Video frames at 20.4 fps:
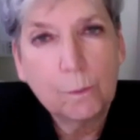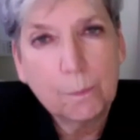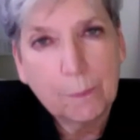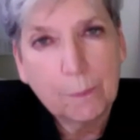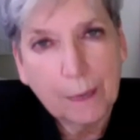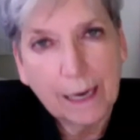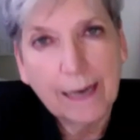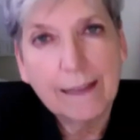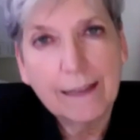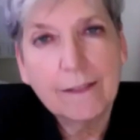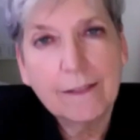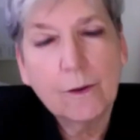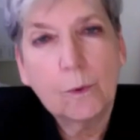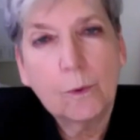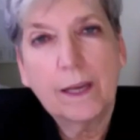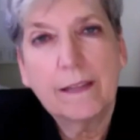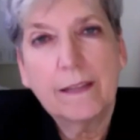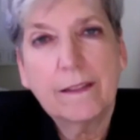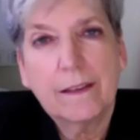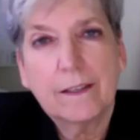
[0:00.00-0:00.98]
by the
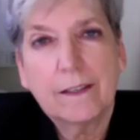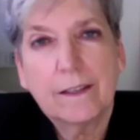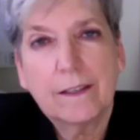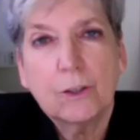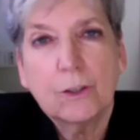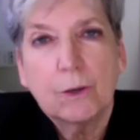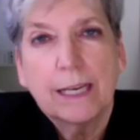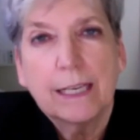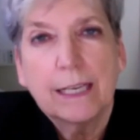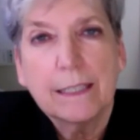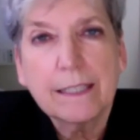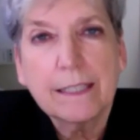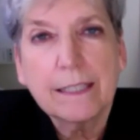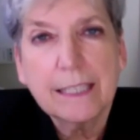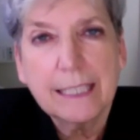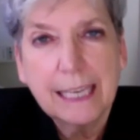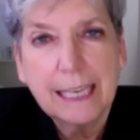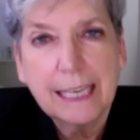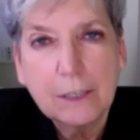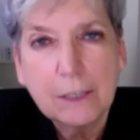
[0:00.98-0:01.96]
way they're dressed,
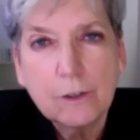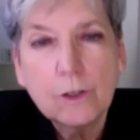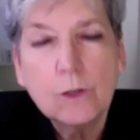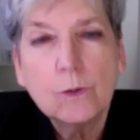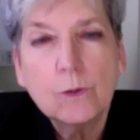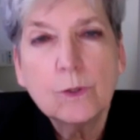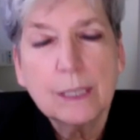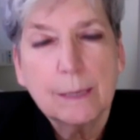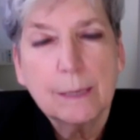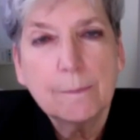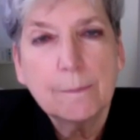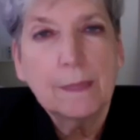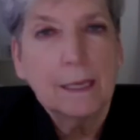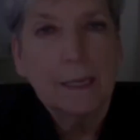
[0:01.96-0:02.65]
tell you something